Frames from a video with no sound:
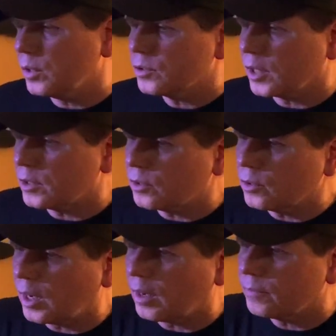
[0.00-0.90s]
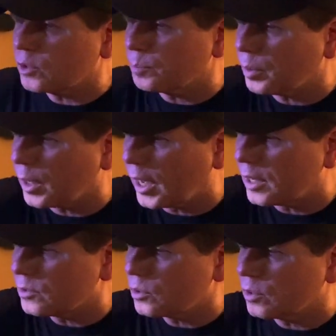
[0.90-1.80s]
is I do have some
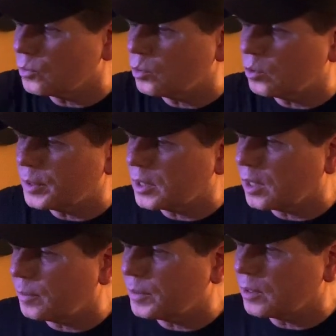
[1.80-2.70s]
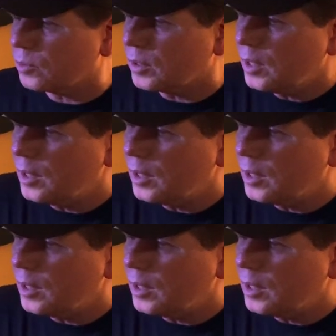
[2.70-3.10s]
plants that will be coming